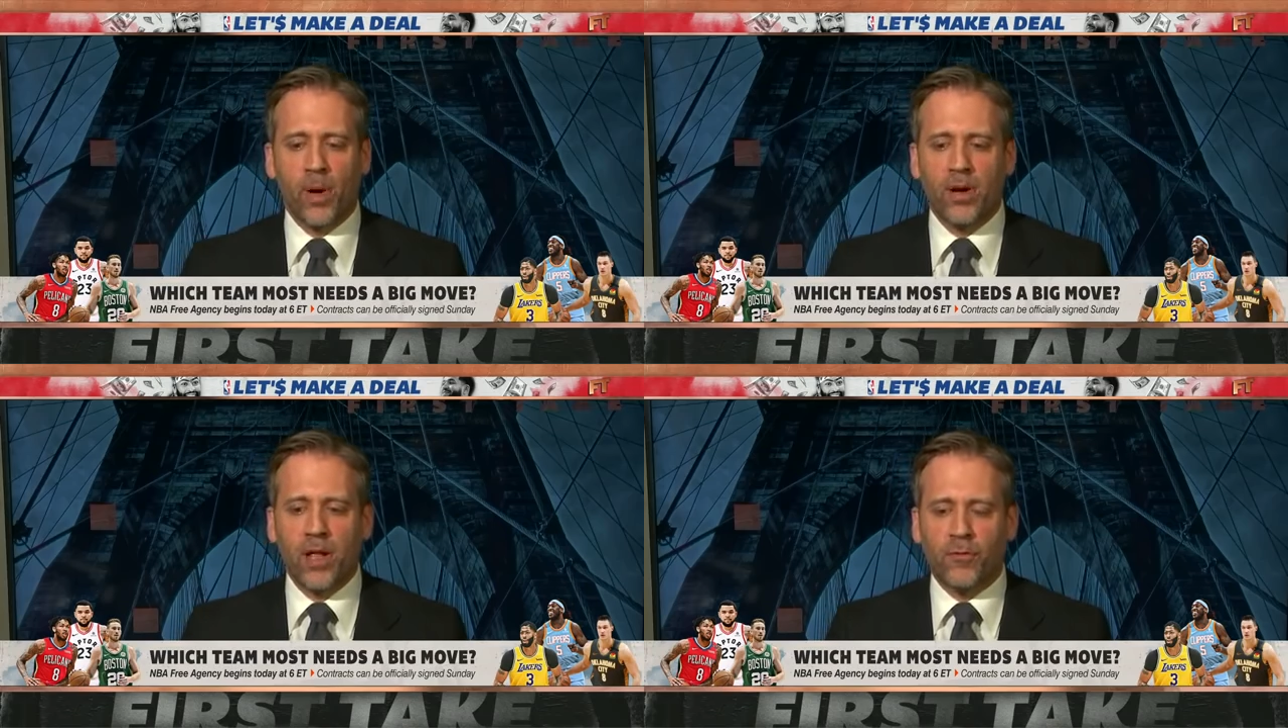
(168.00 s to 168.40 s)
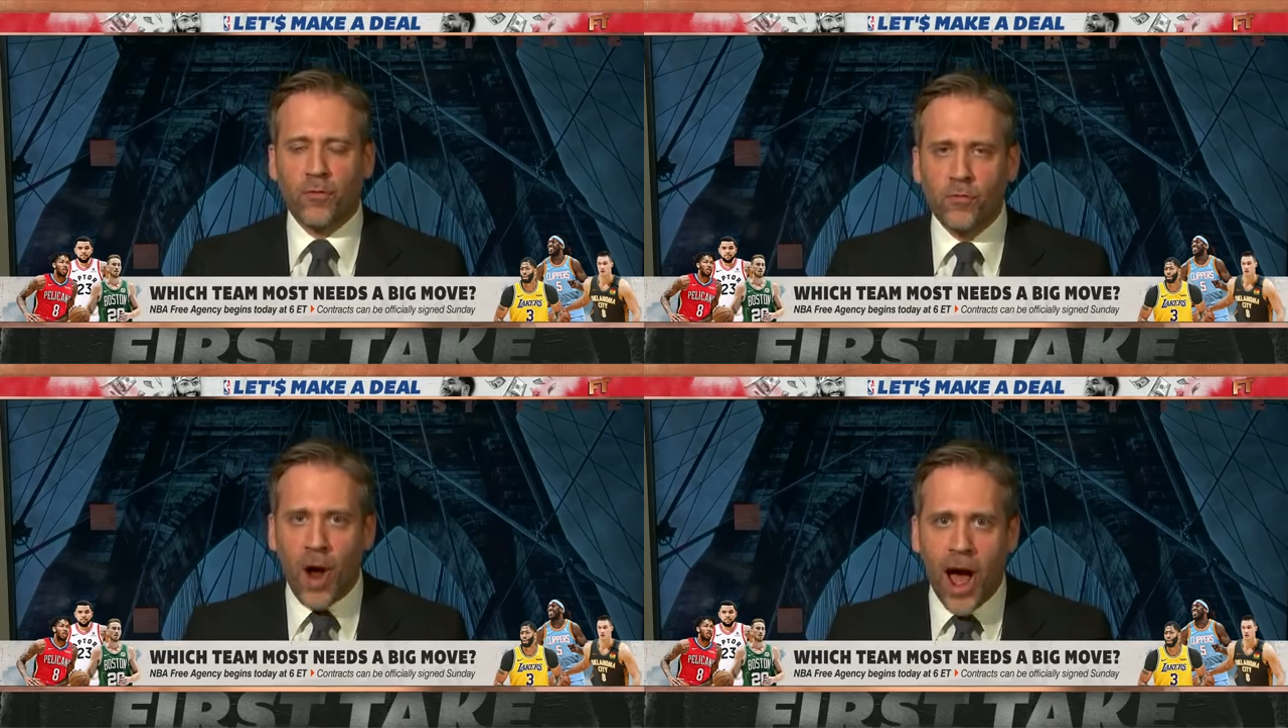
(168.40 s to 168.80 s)
But if
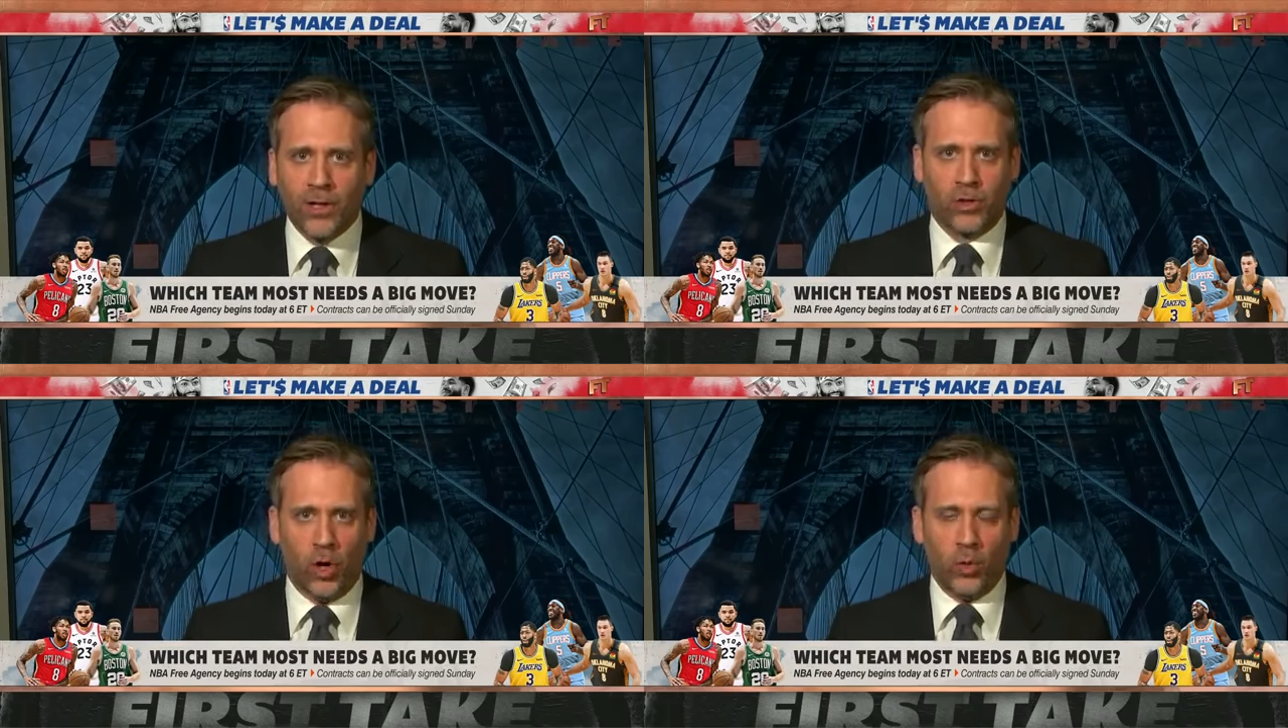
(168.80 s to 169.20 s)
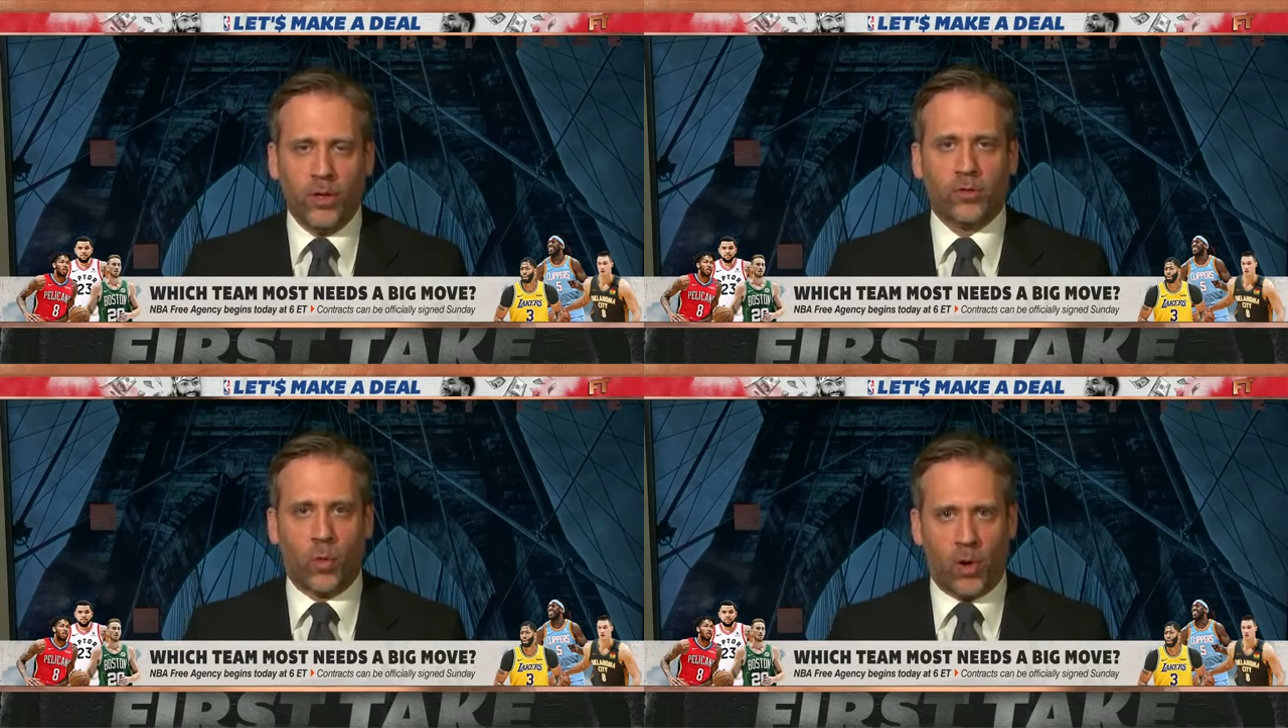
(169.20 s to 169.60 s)

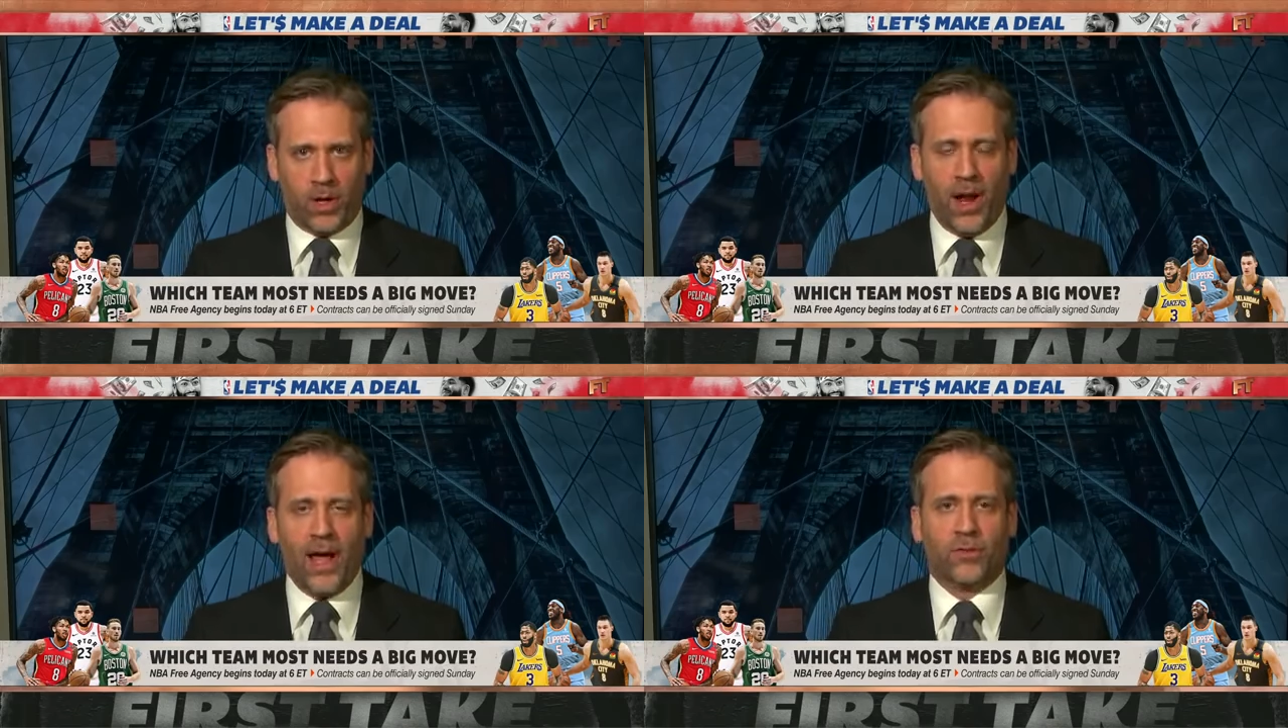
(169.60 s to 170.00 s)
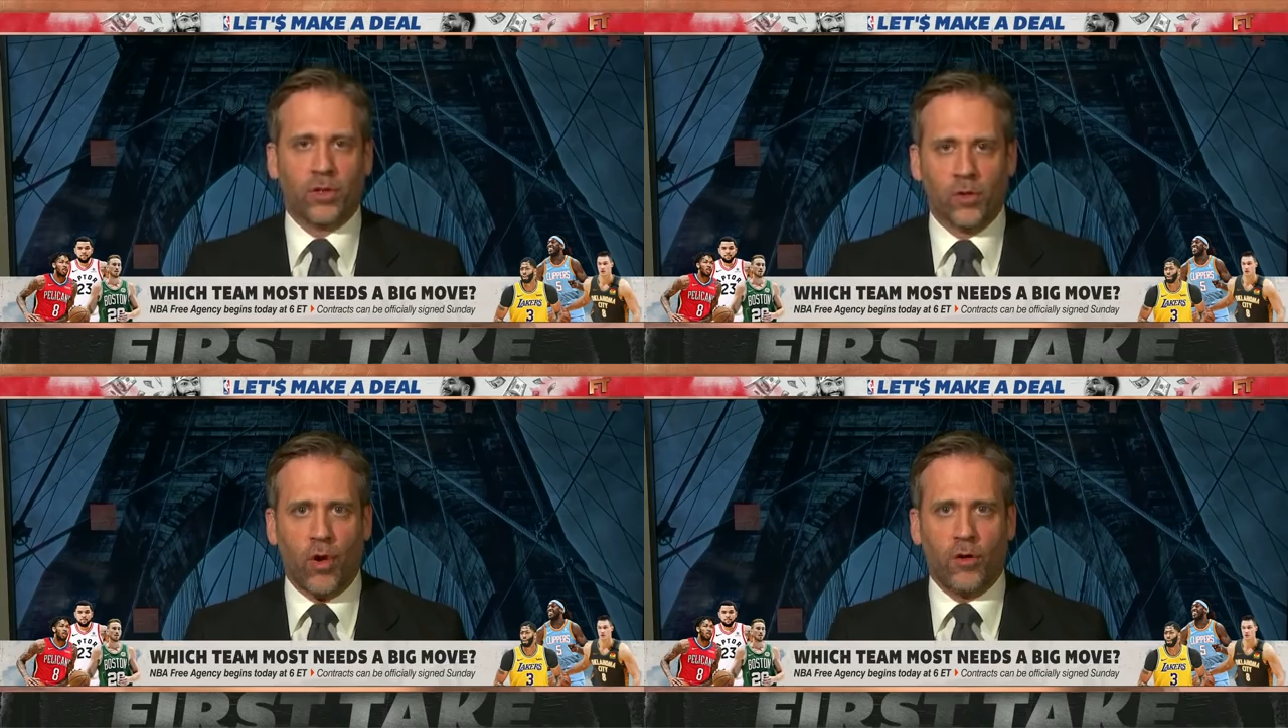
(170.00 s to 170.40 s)
Rondo is
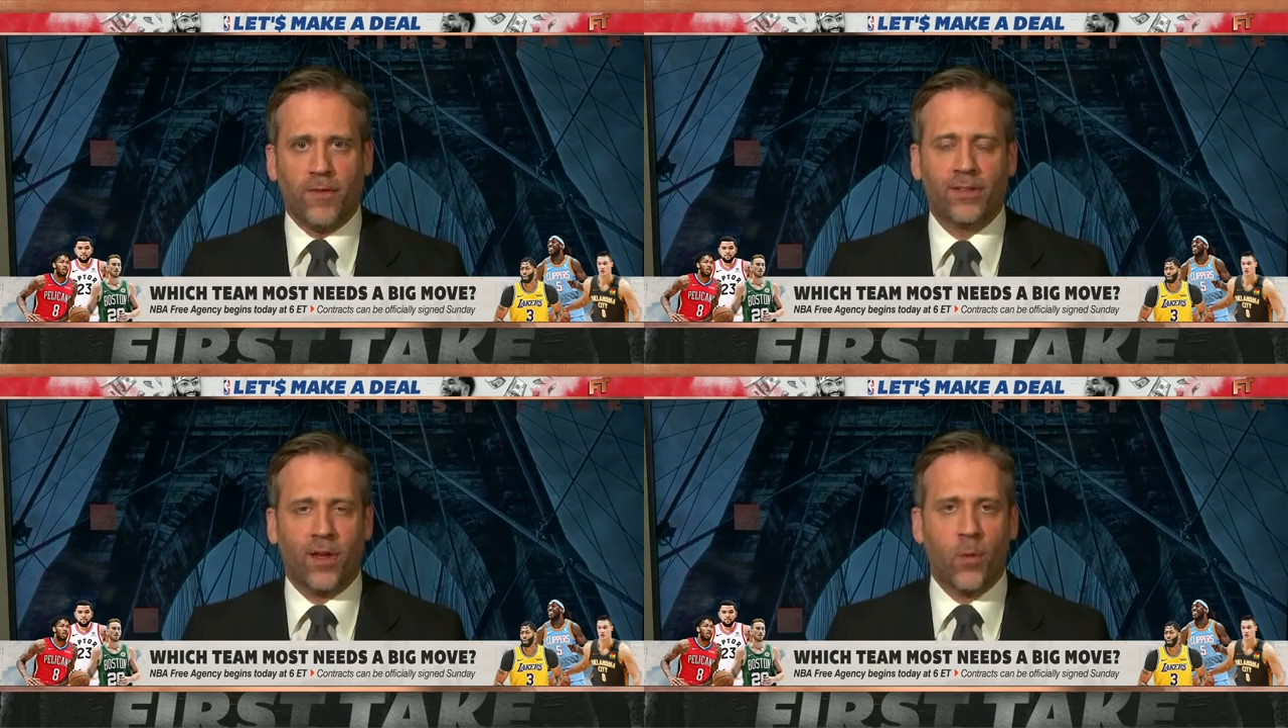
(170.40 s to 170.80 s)
organizing your offense,